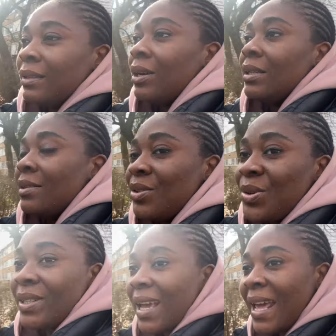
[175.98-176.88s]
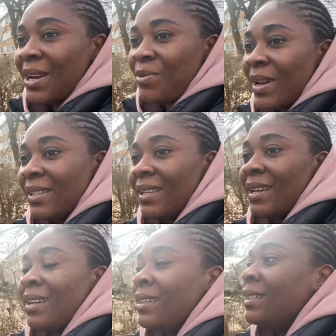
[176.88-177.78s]
god is great anyways
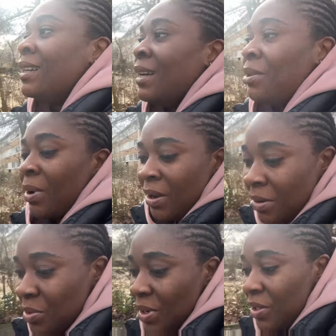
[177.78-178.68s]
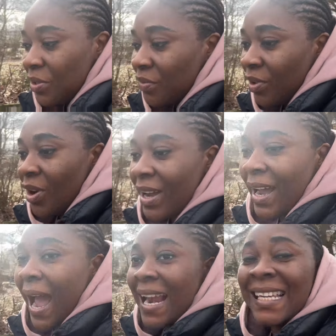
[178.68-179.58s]
welcome to a new vlog and